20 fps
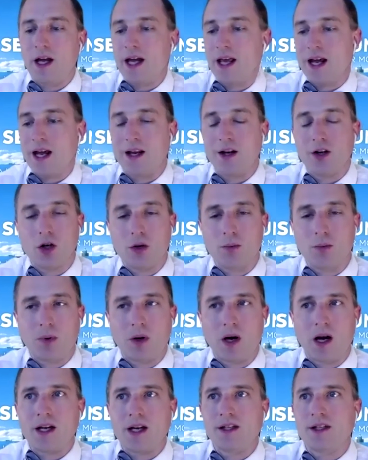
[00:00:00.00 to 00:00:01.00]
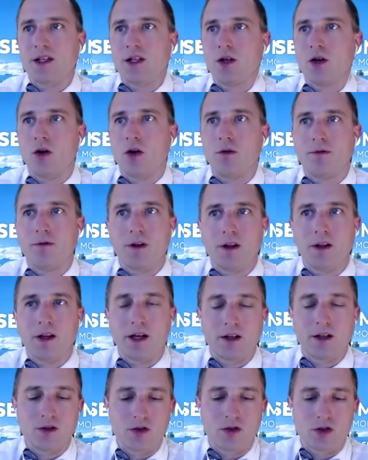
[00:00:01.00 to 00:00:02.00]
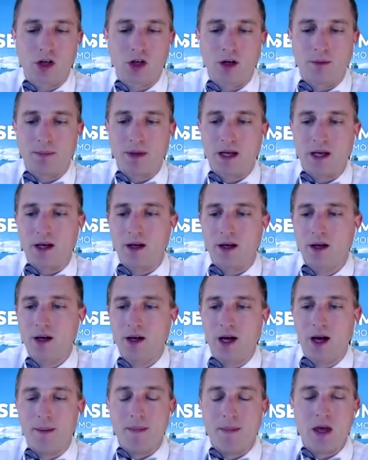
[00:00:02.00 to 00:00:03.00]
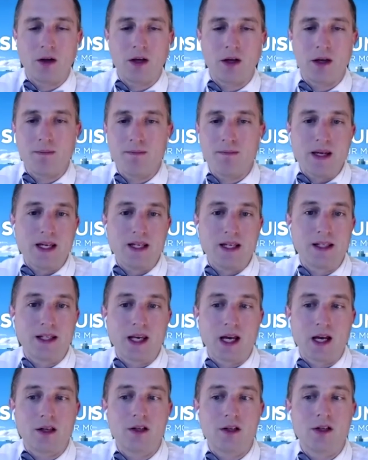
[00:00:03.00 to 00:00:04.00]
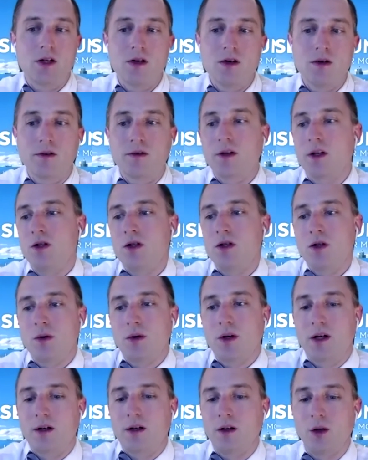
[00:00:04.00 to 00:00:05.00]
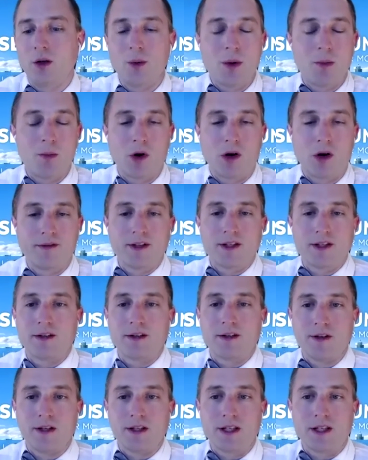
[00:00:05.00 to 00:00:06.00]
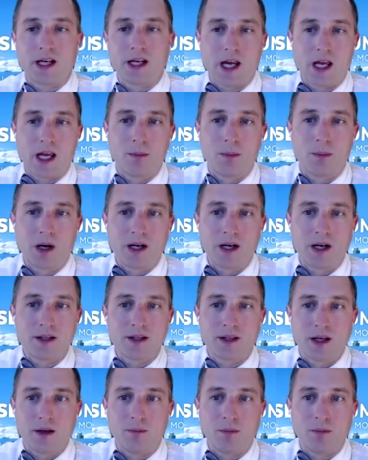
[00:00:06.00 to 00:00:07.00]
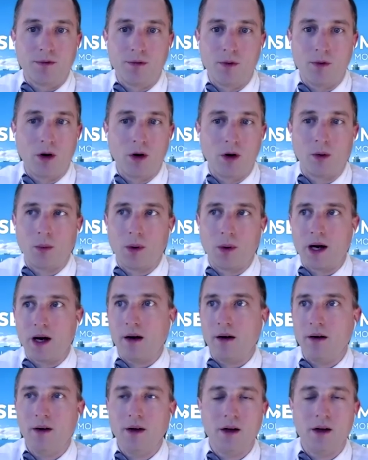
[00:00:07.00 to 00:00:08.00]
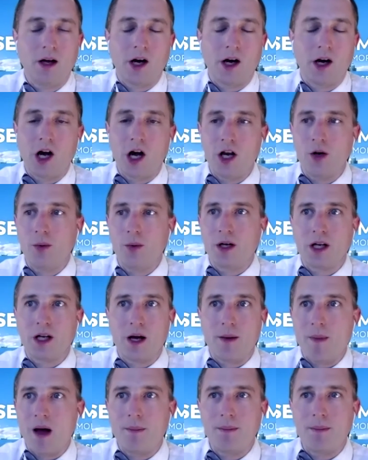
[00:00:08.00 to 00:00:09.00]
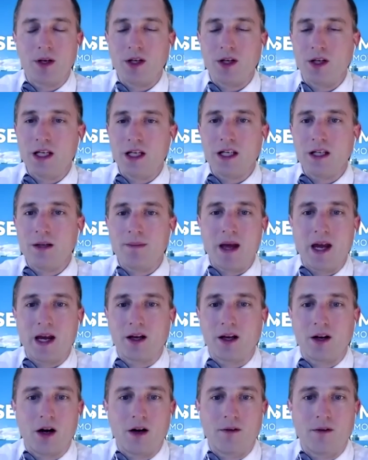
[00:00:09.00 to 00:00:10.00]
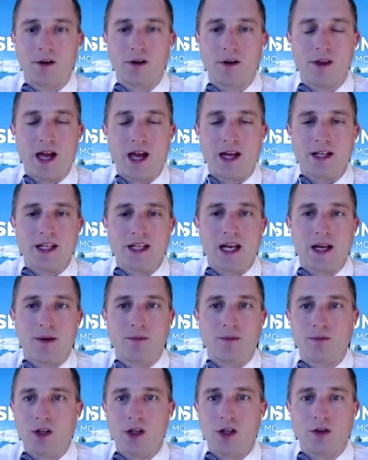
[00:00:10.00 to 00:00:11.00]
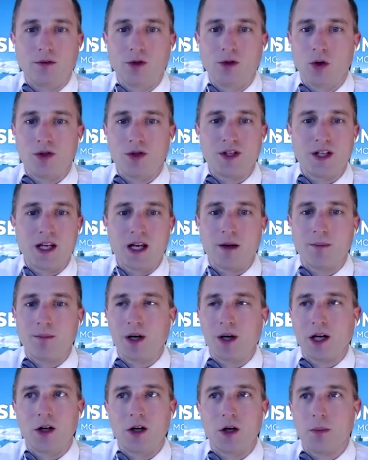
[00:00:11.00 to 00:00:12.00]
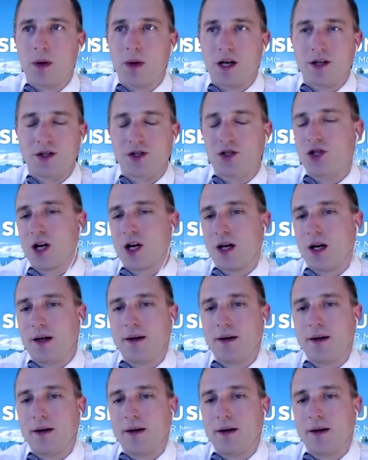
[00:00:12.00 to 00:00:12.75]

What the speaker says: at a good price, and you don't feel like it's going to be a million bids against you. You can do it at a little bit more of a sophisticated price than before, where a condo would come up and you need to make an offer that day. Go see it, bring your deposit check.